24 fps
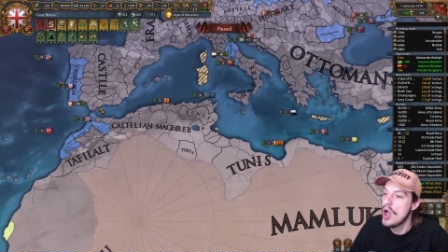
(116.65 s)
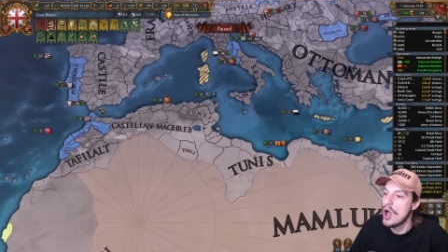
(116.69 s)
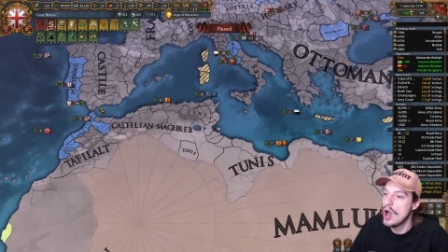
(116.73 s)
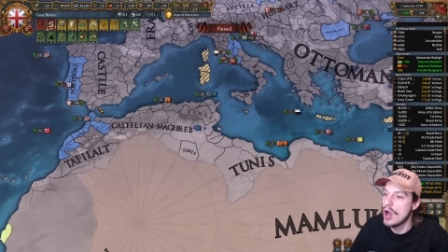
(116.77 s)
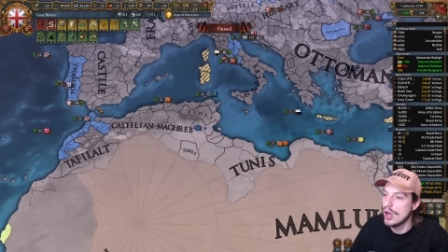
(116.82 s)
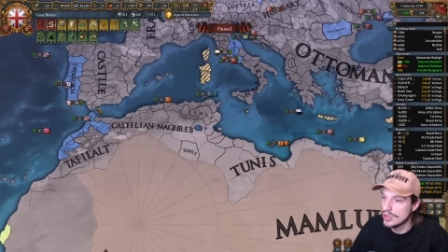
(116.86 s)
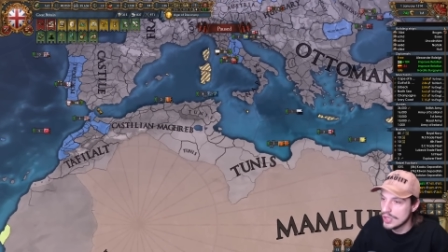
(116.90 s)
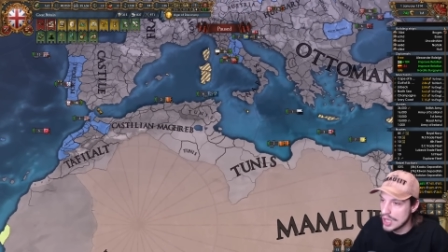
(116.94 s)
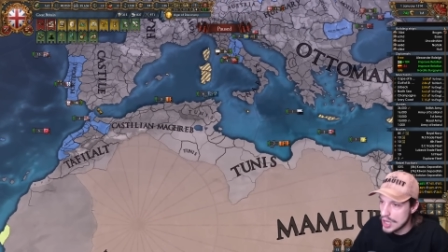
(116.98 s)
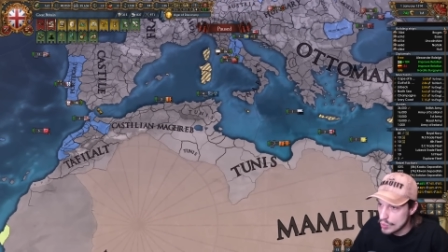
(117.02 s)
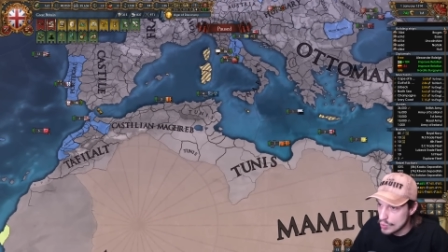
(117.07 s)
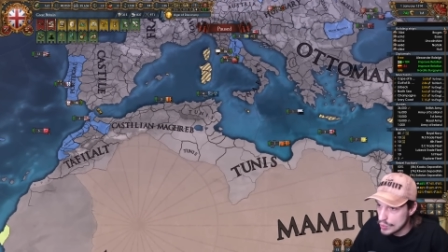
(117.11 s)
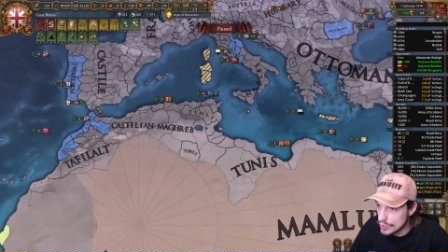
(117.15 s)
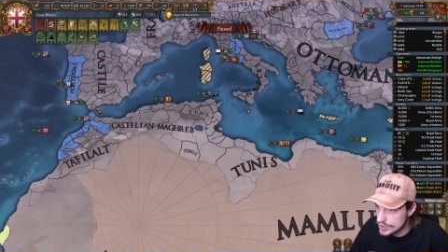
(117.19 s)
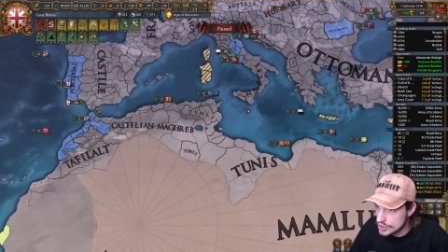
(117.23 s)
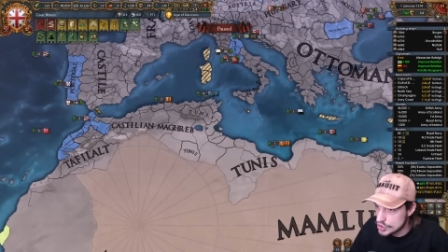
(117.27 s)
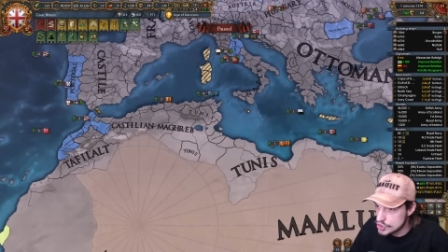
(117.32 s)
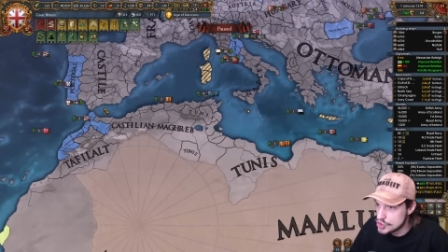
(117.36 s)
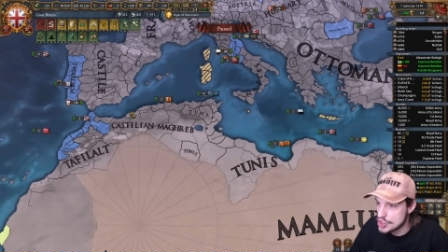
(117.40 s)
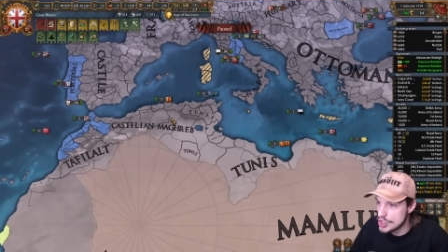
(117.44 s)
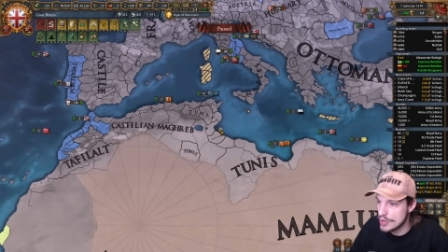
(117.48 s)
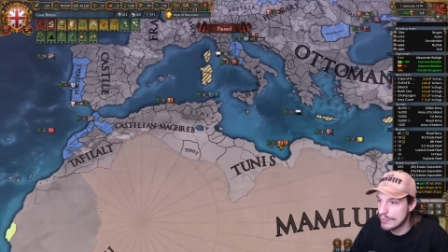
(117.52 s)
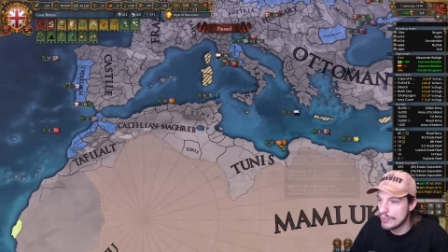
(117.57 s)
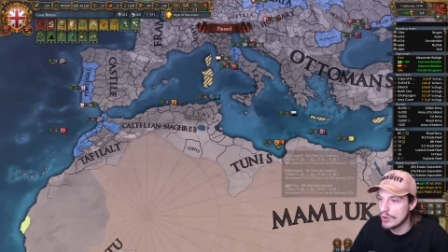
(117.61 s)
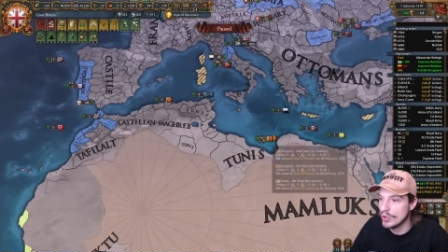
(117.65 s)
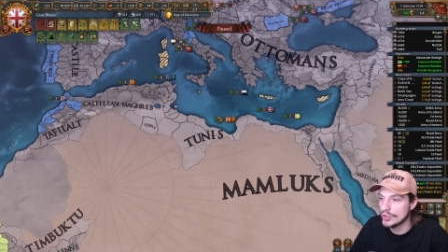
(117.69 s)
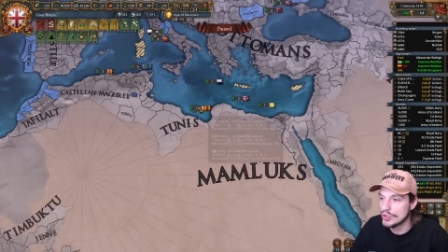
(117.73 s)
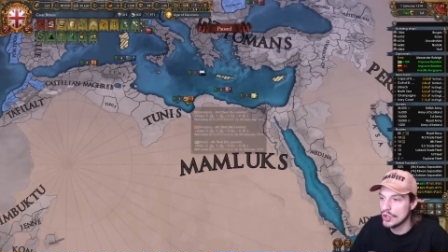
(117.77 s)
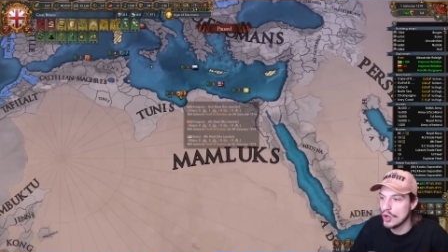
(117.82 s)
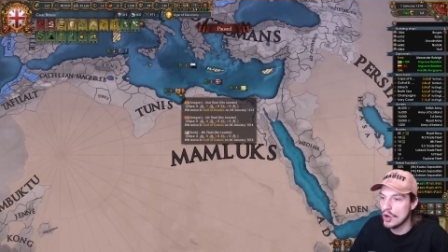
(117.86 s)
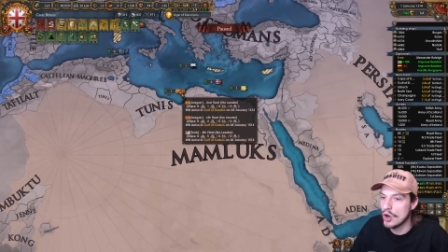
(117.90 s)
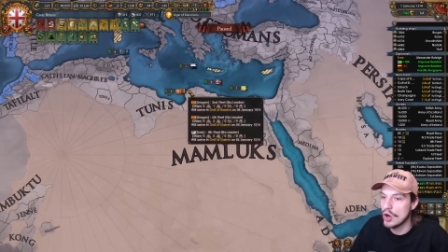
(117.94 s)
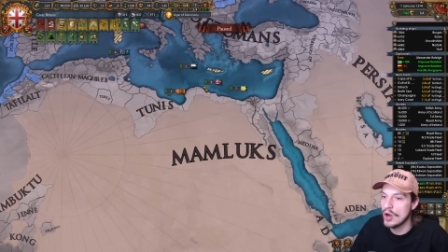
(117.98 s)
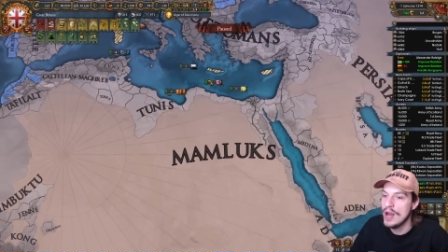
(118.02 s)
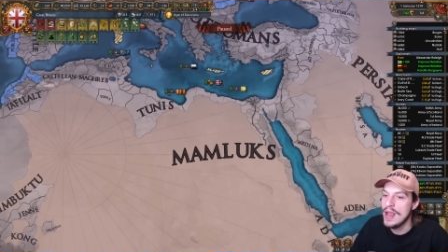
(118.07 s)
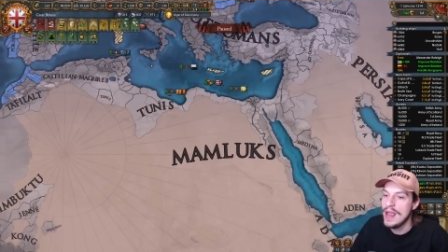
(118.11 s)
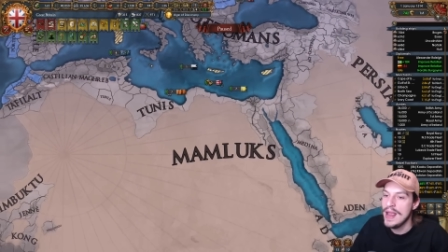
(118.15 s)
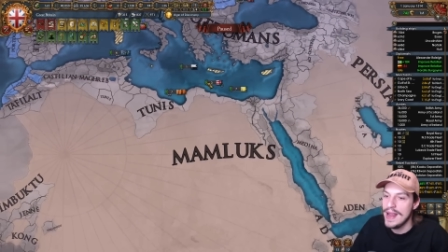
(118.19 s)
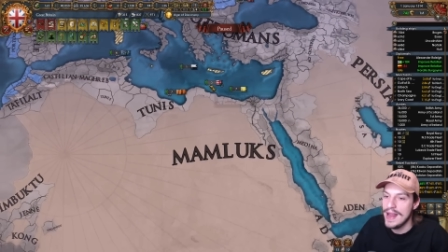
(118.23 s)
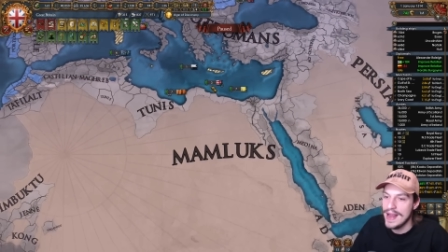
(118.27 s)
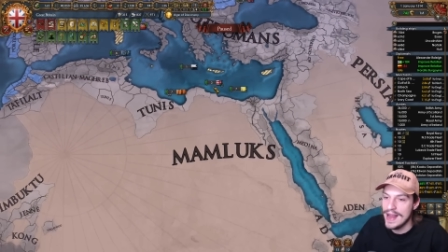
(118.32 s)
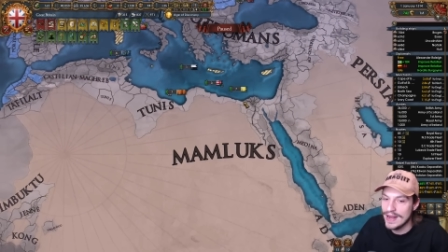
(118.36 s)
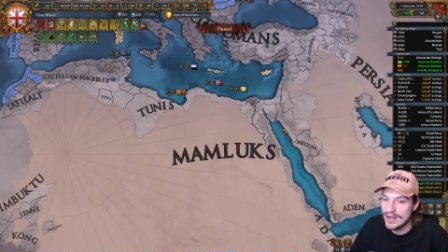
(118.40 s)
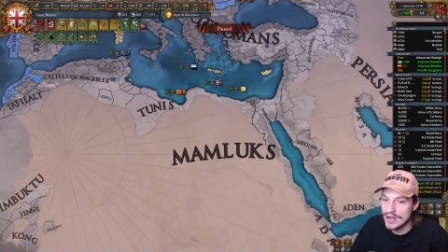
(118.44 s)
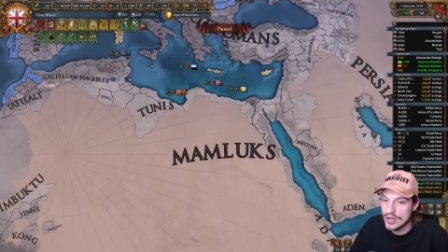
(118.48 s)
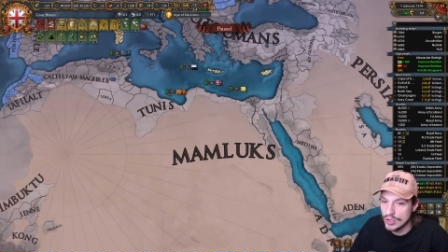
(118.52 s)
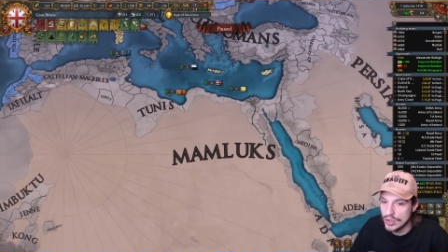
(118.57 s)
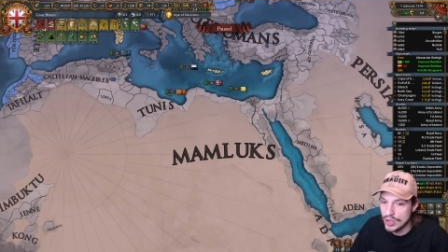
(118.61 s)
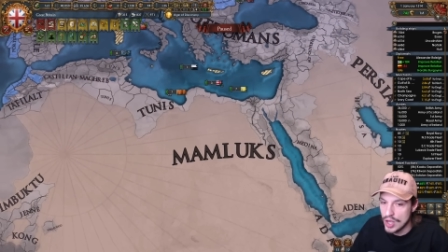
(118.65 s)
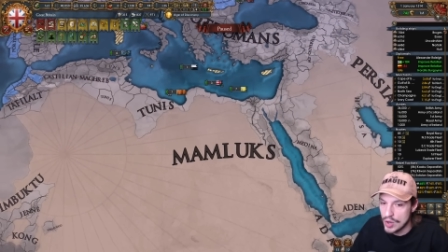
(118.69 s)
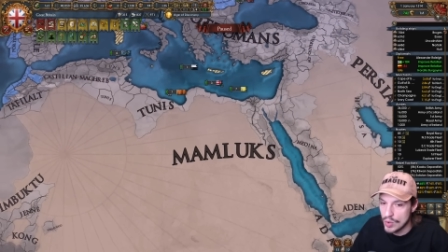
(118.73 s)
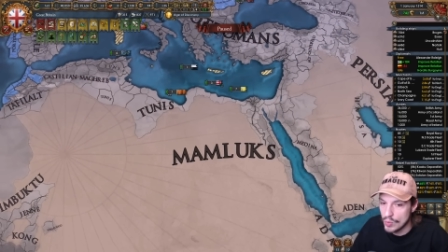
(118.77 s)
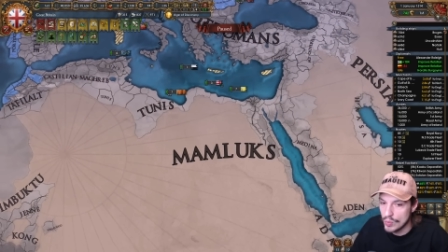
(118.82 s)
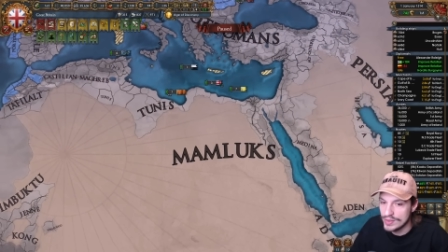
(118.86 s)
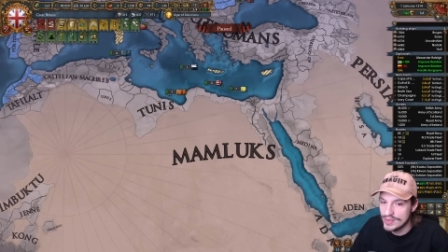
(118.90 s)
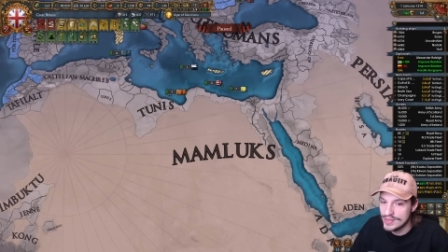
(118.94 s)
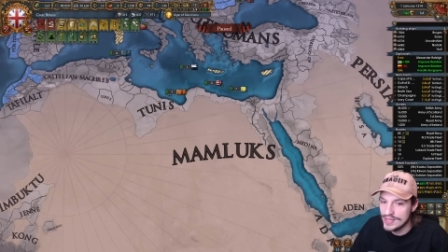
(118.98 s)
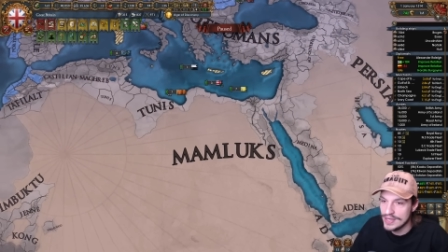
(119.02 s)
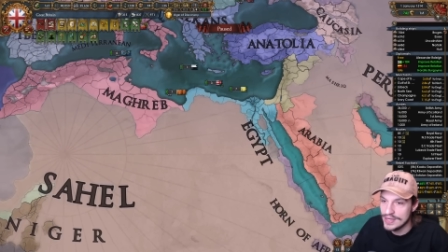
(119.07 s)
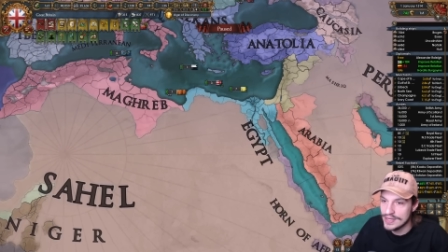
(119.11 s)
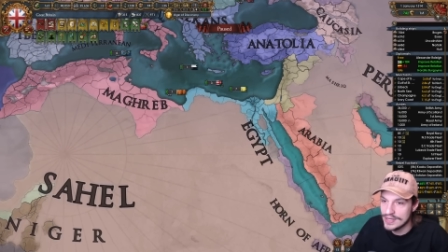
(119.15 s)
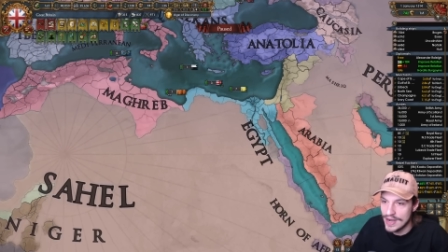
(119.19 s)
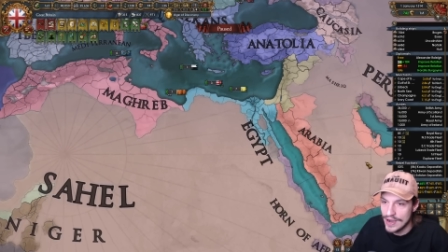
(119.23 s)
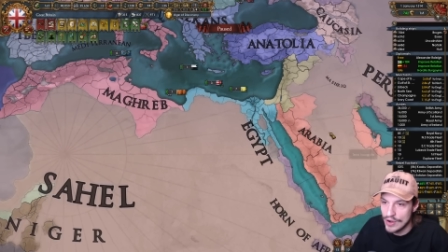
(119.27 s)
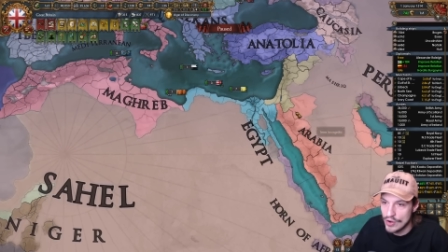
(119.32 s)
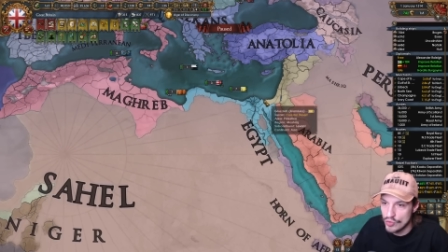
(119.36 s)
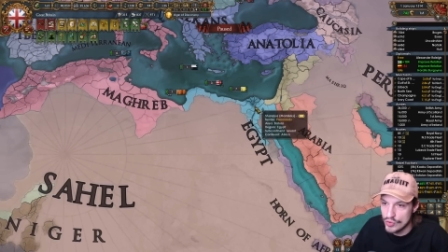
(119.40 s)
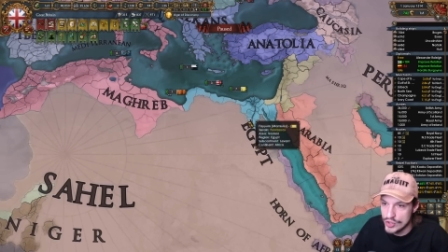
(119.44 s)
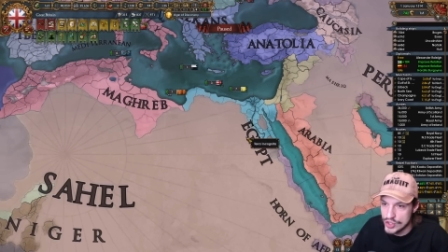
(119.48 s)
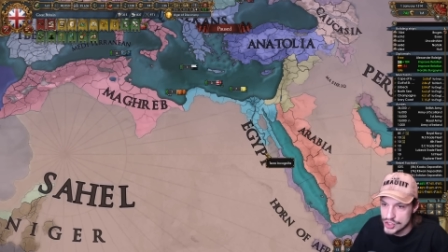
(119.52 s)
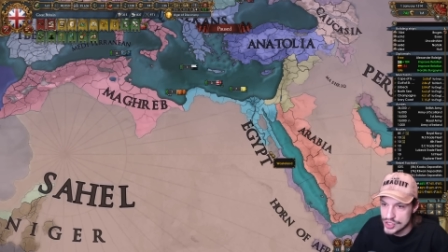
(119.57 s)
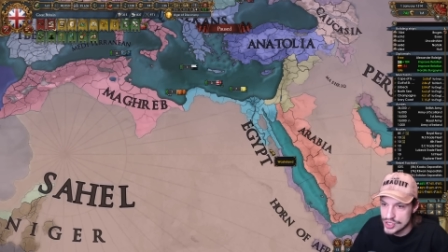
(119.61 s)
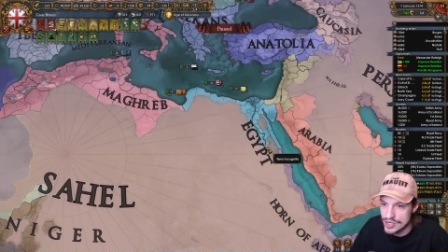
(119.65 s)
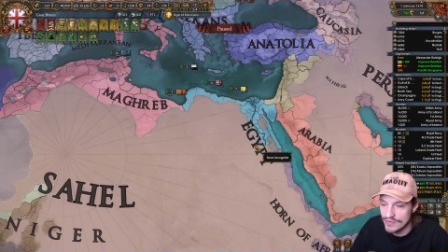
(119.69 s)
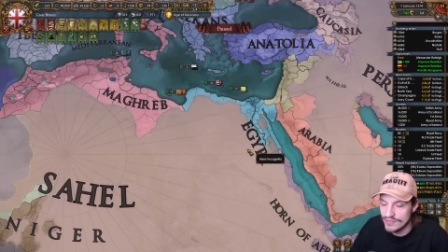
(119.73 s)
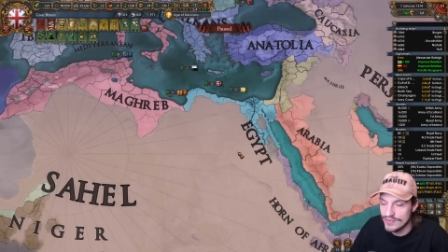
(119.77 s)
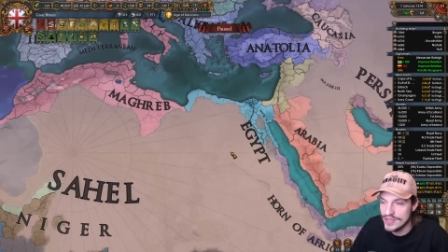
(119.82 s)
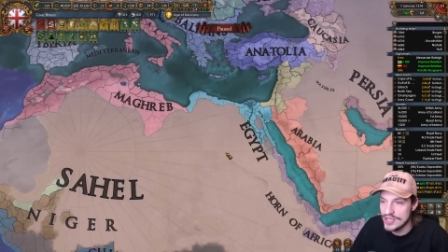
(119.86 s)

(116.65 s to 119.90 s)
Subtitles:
along with the Gibraltar and along with the entire region of